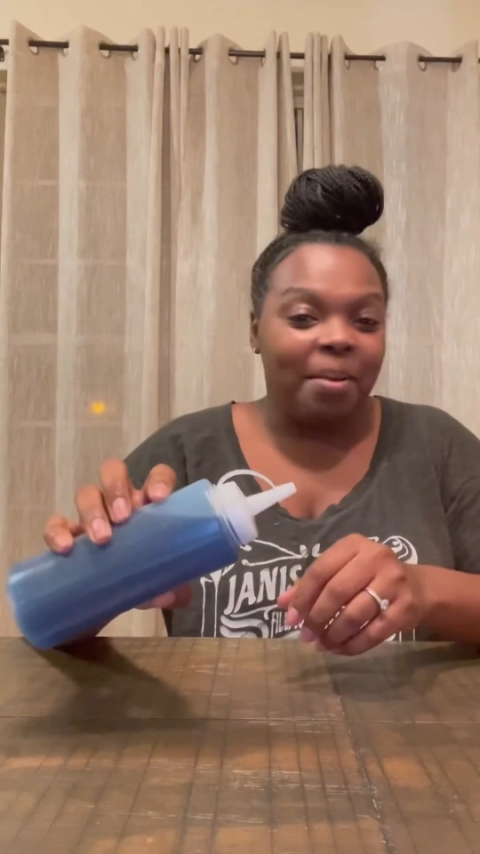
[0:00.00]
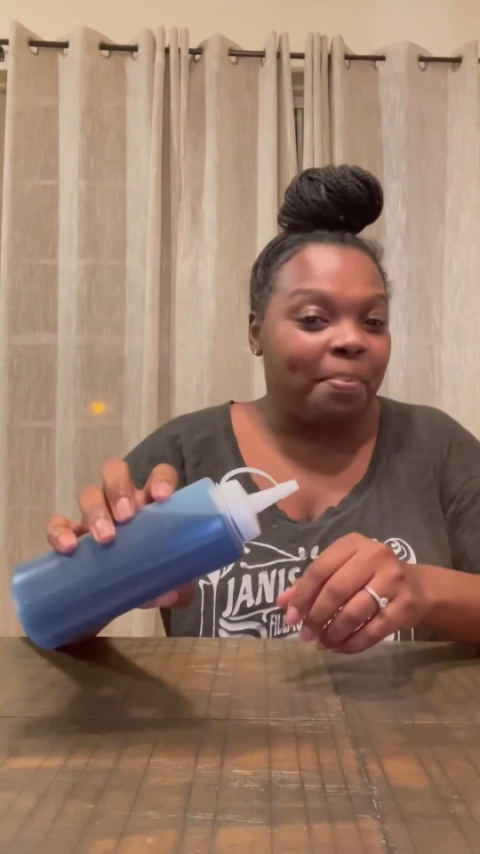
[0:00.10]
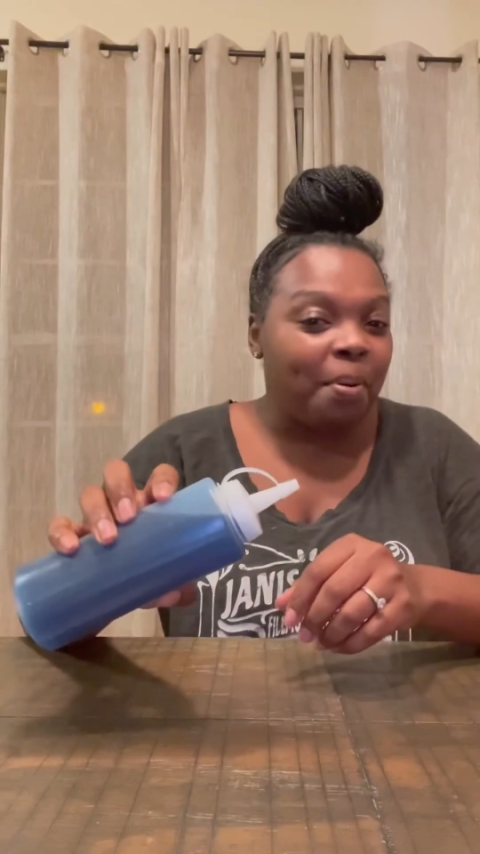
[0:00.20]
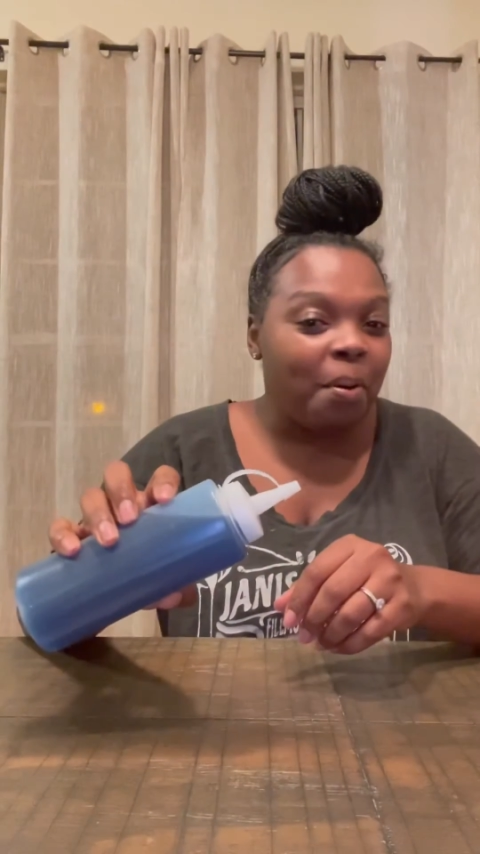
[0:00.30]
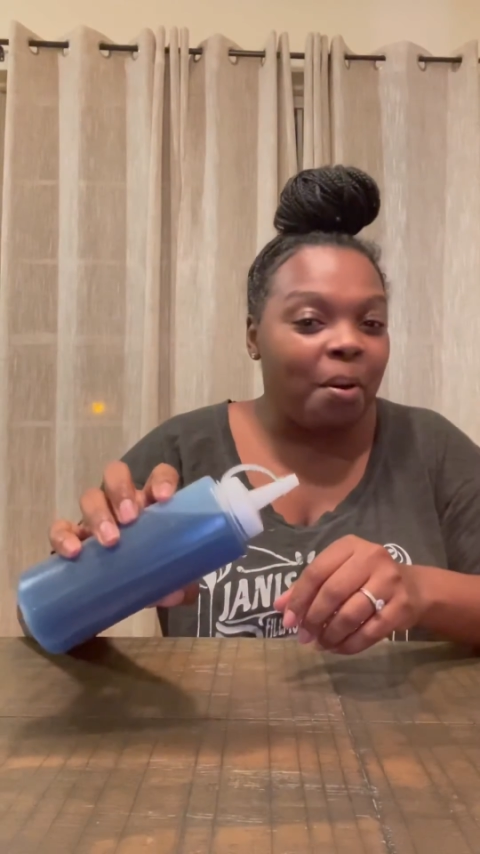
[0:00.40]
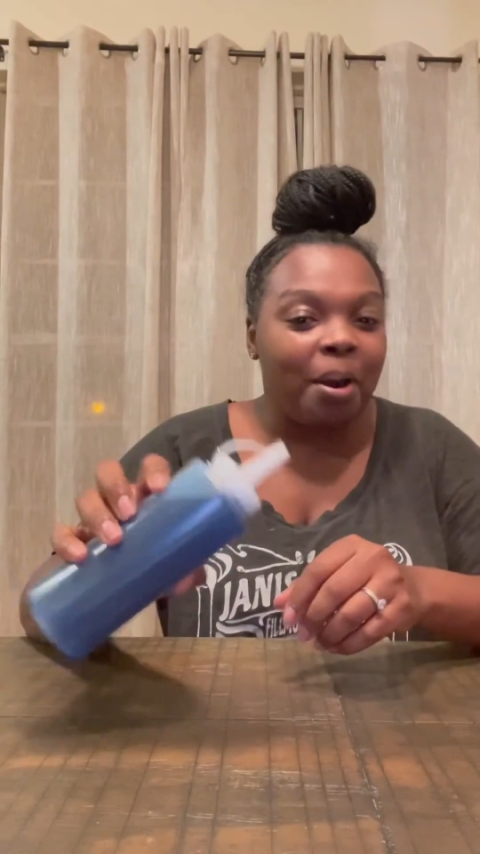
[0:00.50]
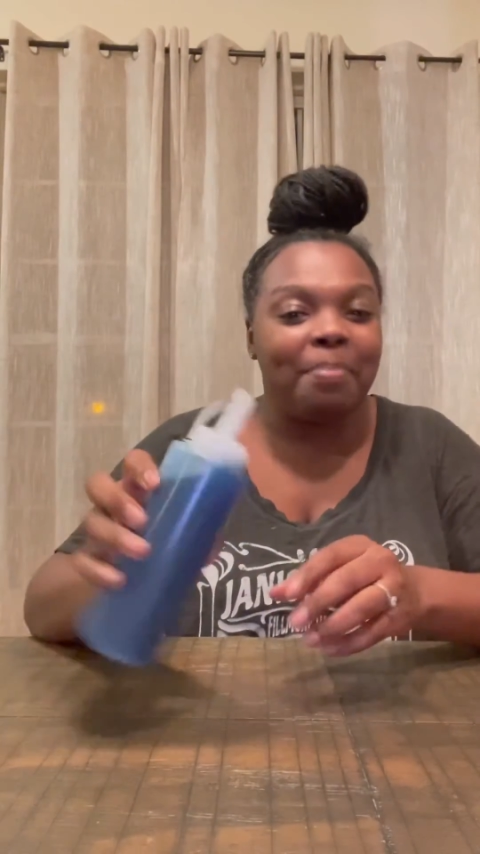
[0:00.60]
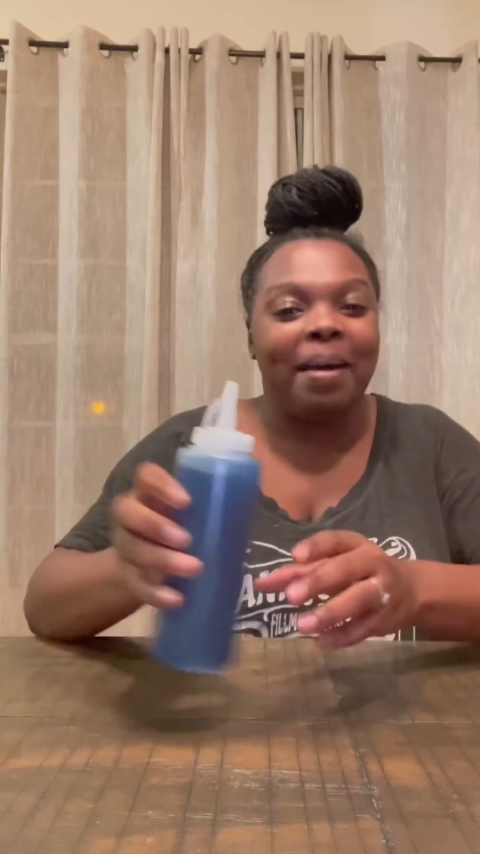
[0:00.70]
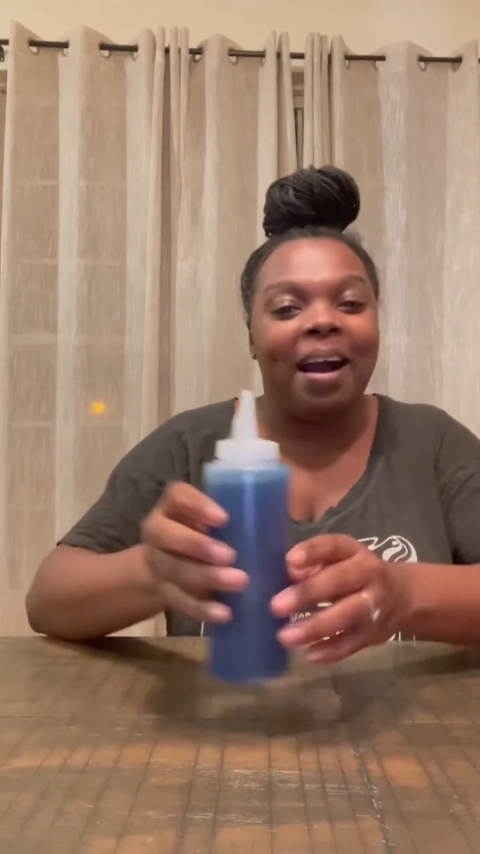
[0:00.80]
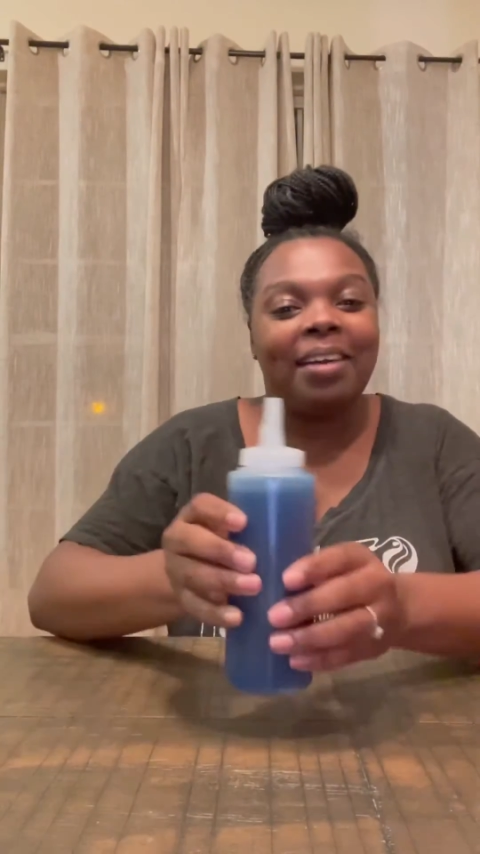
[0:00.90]
pour
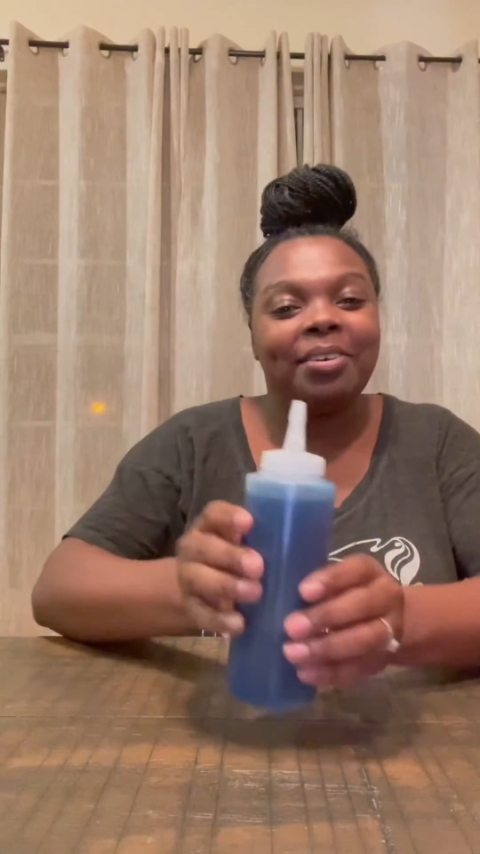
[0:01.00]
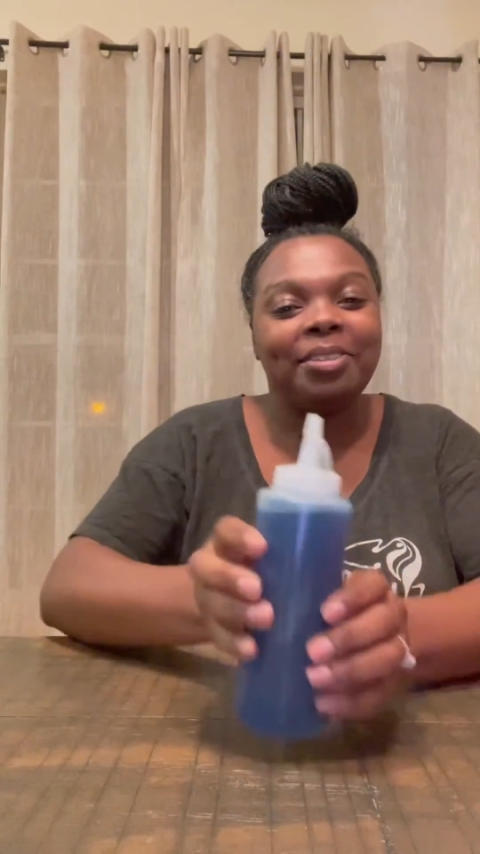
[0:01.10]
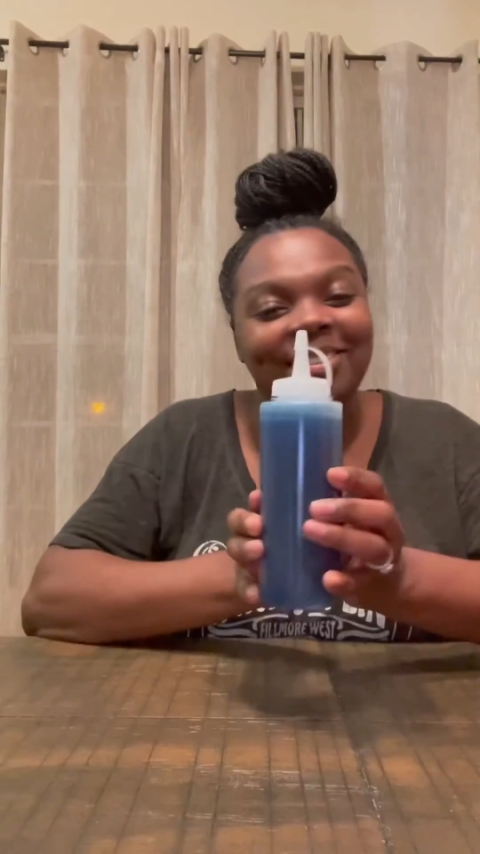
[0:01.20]
bottles.